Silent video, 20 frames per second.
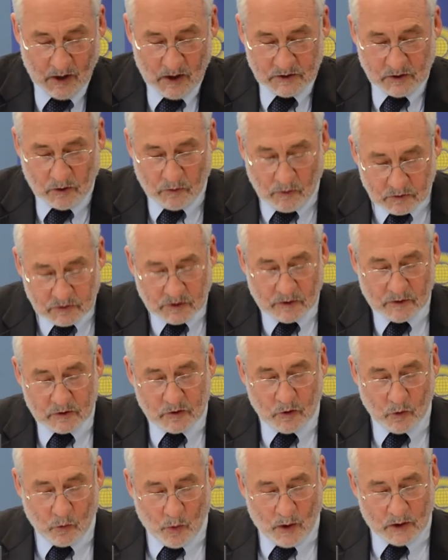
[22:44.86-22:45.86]
So those are the
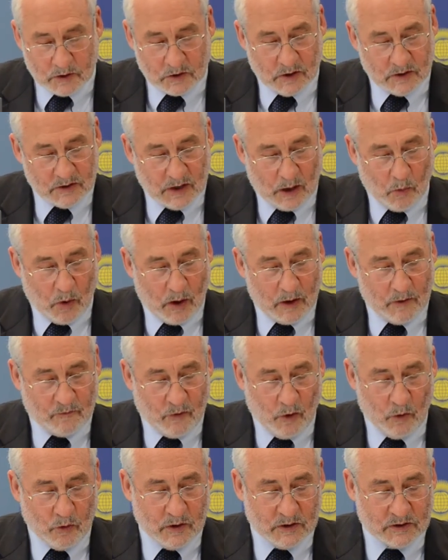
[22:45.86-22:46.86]
two questions I want to
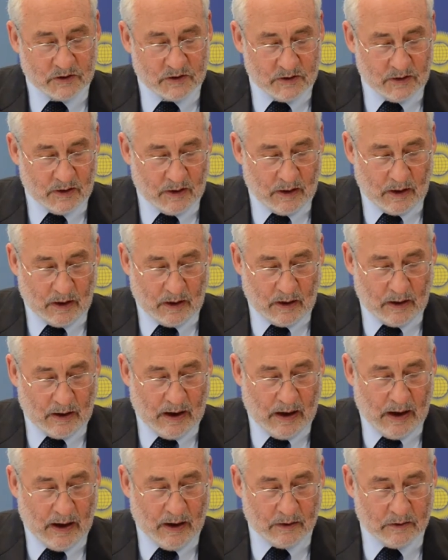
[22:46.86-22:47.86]
focus
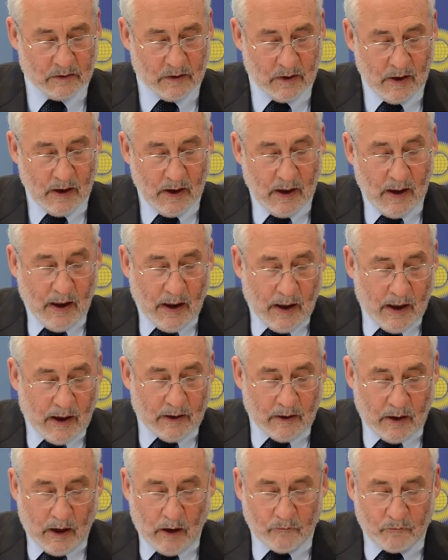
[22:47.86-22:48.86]
on.
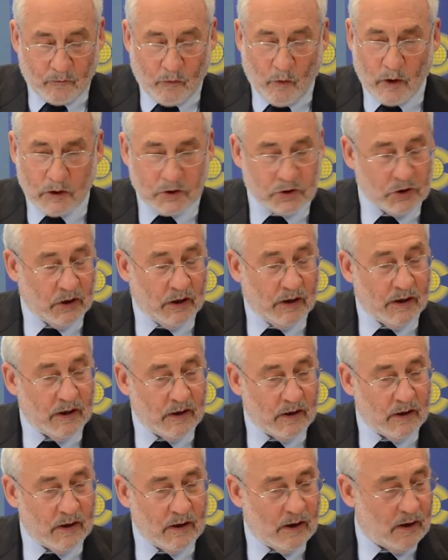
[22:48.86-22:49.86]
And
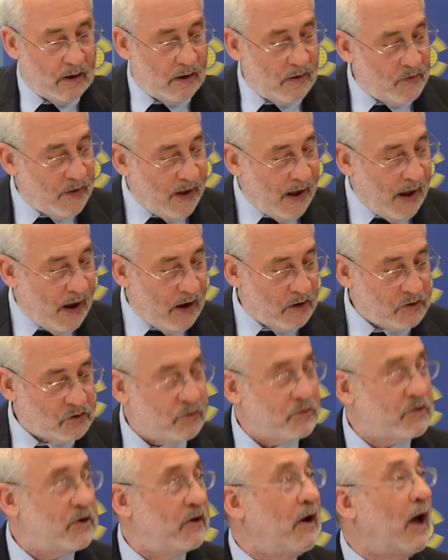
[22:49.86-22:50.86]
unfortunately, the
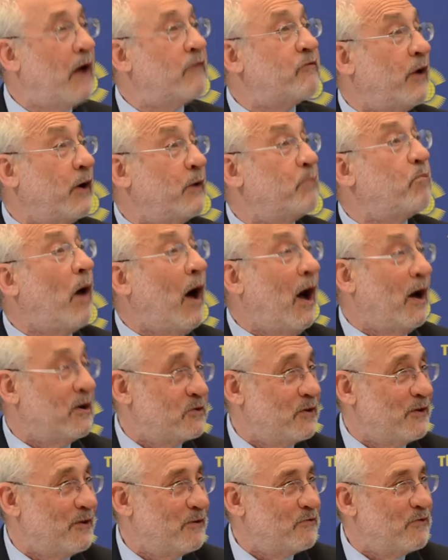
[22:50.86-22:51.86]
answers are not very
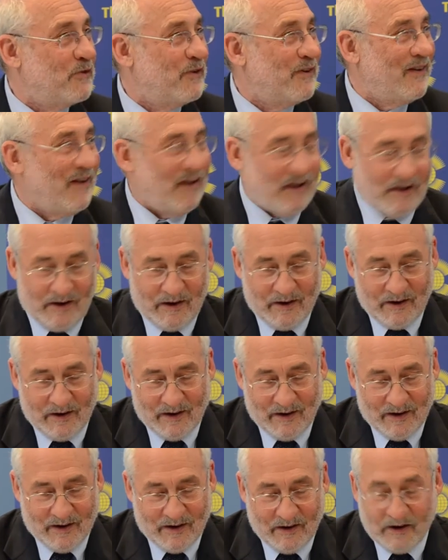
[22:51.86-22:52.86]
positive,
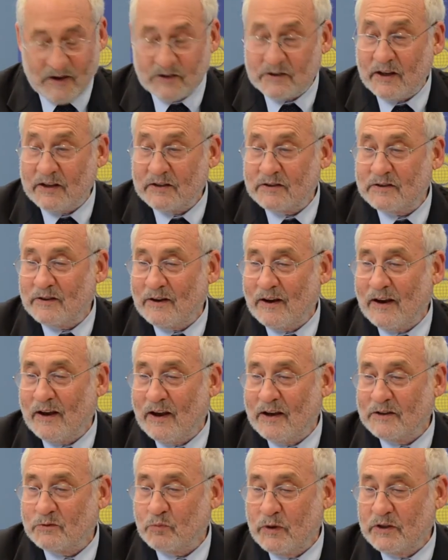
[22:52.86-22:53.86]
at least
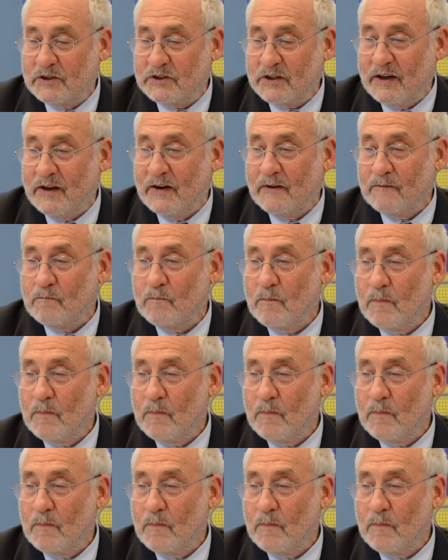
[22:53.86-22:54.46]
as we see it.